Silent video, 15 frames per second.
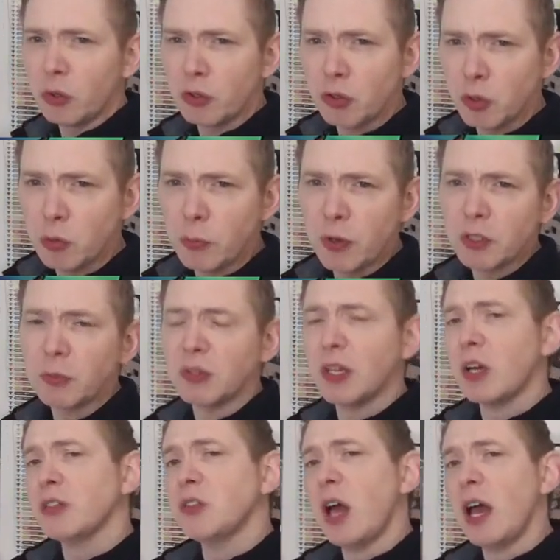the troopers, but they
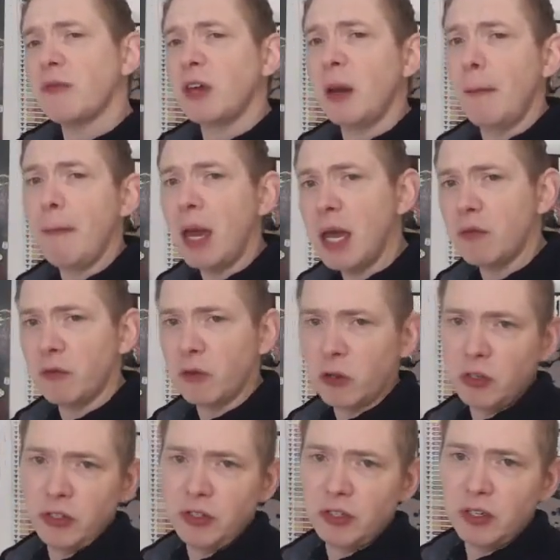also have command
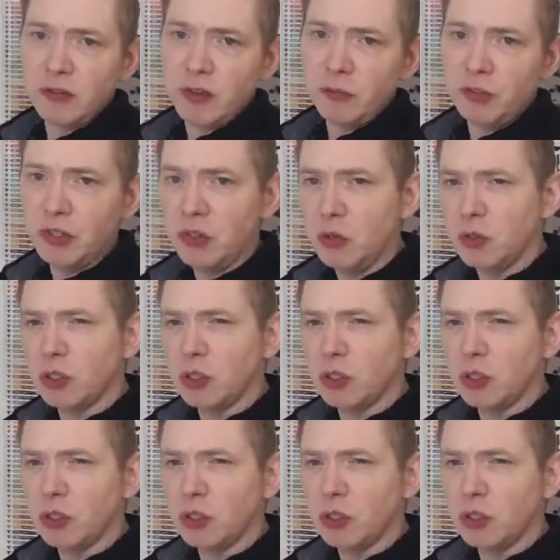versions of them too.